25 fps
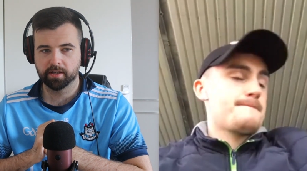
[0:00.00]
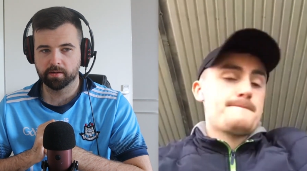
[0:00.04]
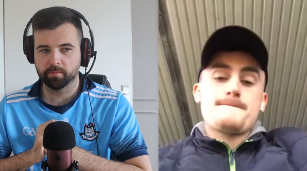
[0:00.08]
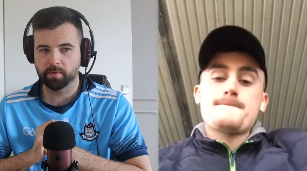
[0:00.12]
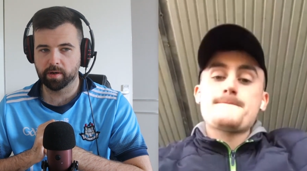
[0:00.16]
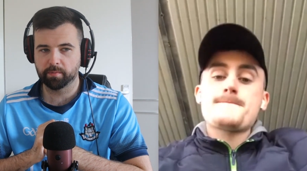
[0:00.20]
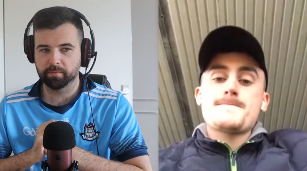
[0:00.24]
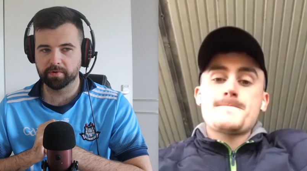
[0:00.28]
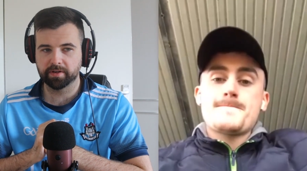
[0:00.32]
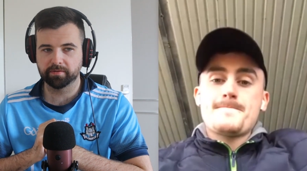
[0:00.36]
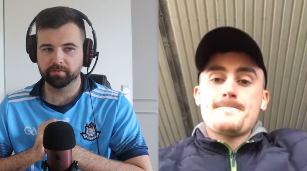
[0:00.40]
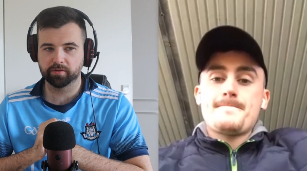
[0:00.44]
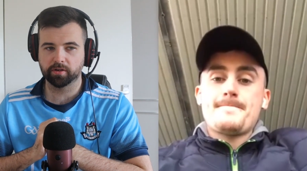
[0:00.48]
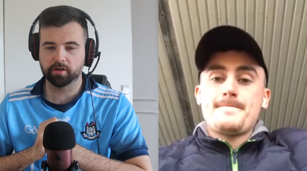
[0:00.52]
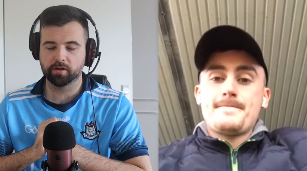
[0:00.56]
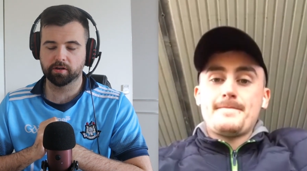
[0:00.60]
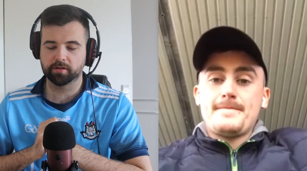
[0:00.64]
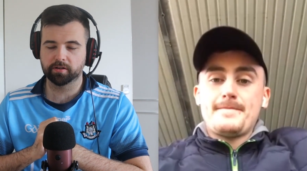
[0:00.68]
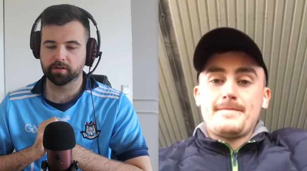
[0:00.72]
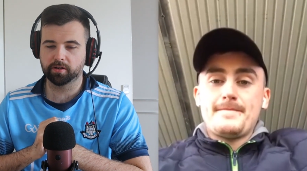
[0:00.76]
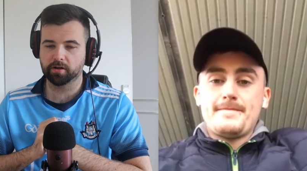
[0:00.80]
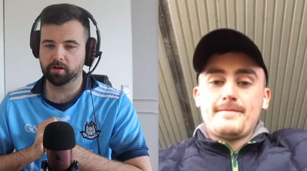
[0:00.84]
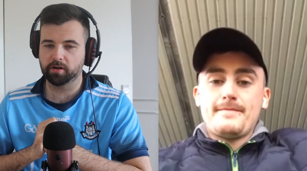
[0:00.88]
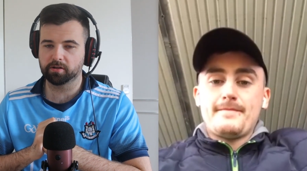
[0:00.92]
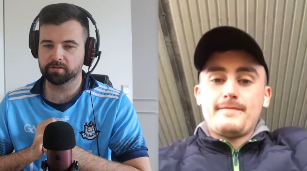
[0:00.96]
Speaker 1: remember even Conor
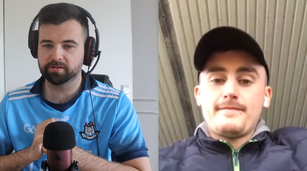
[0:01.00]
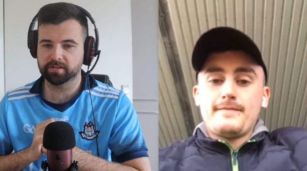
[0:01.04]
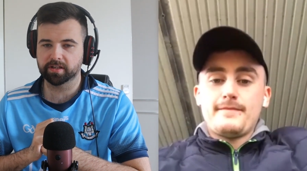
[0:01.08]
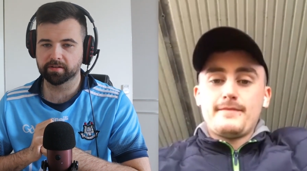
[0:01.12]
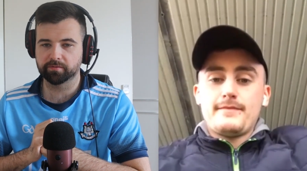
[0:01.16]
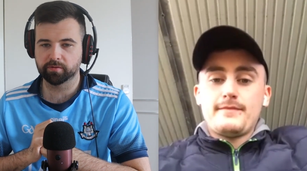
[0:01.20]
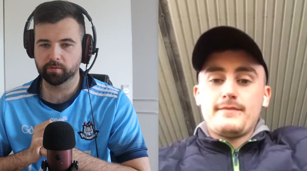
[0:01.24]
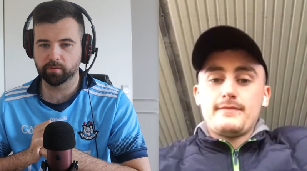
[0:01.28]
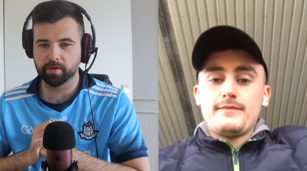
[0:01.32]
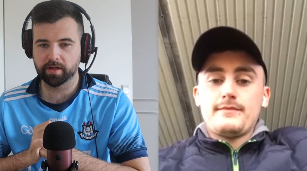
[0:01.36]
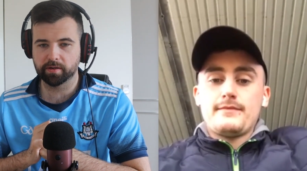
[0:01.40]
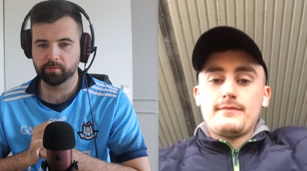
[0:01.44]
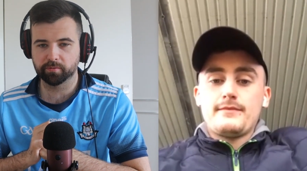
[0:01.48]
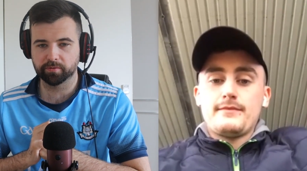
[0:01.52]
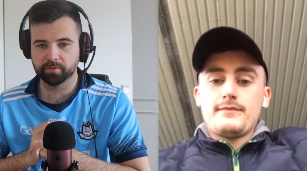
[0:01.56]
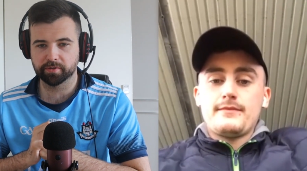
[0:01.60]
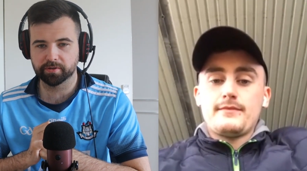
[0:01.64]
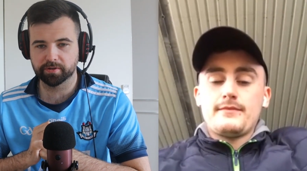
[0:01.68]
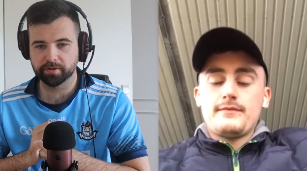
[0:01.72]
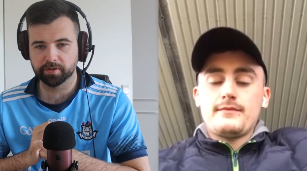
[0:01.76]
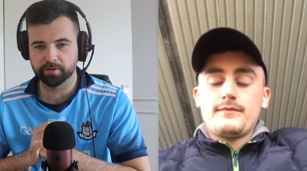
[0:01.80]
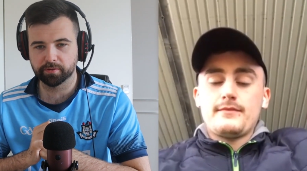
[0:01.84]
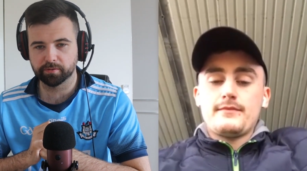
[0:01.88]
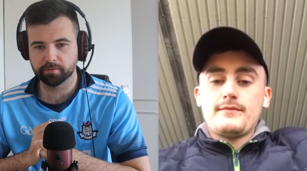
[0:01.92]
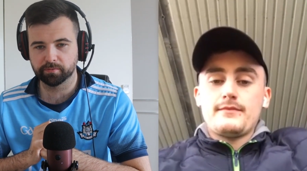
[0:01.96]
Cox giving away one or
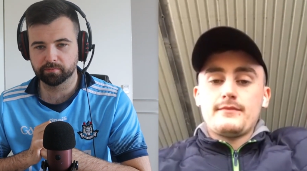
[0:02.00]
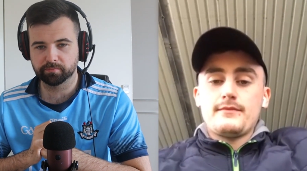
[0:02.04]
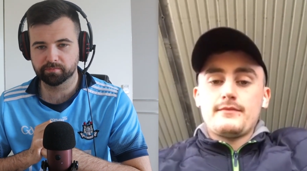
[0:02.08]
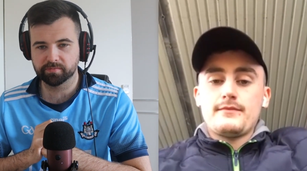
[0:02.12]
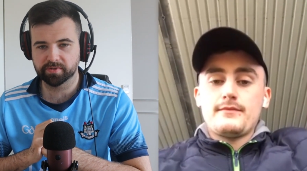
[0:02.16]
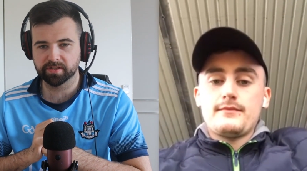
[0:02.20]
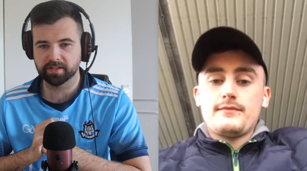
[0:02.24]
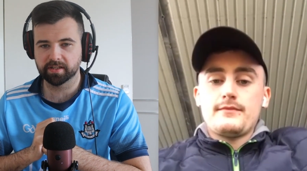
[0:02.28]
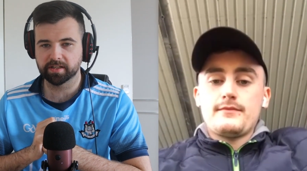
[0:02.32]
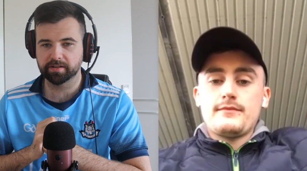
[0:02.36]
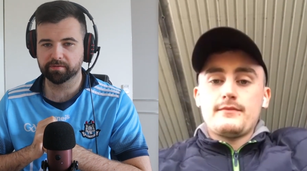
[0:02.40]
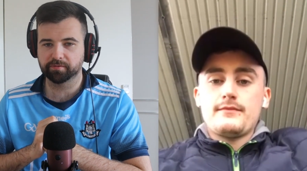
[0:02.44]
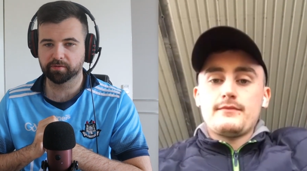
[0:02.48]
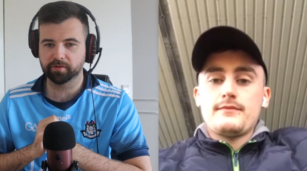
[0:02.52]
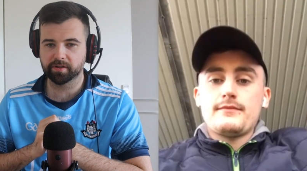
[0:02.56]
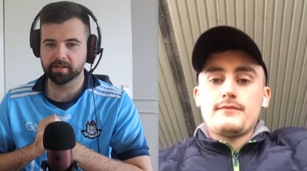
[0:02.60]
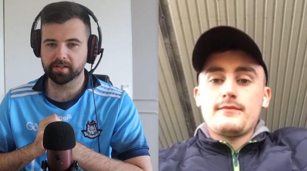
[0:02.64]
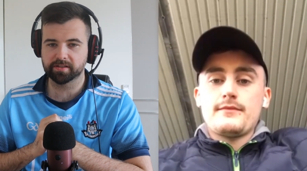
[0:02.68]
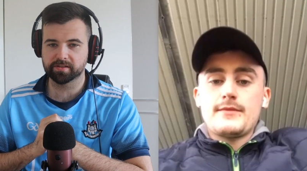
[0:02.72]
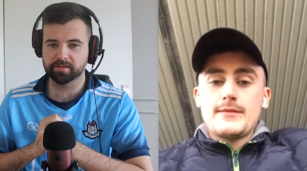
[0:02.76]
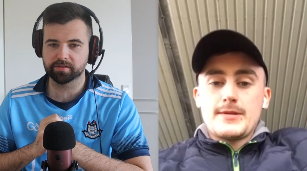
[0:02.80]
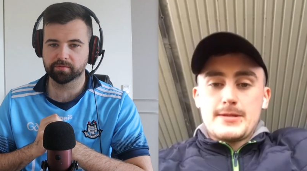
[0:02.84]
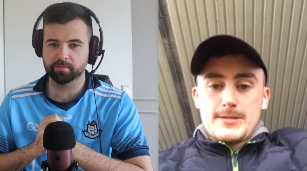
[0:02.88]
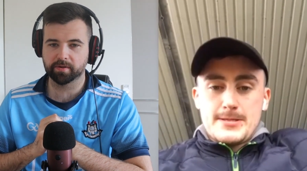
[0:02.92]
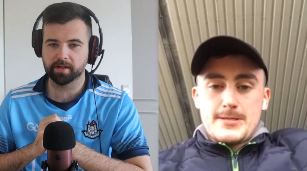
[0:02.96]
two city frees
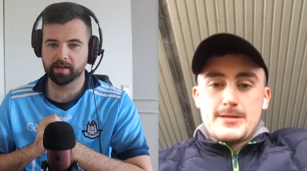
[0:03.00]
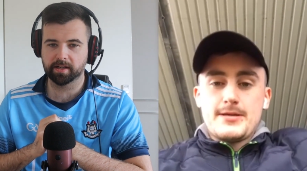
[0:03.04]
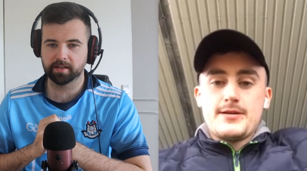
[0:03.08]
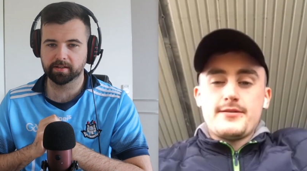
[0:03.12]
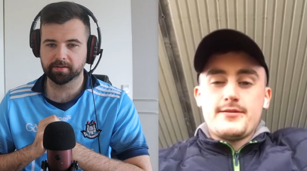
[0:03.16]
as well, mm.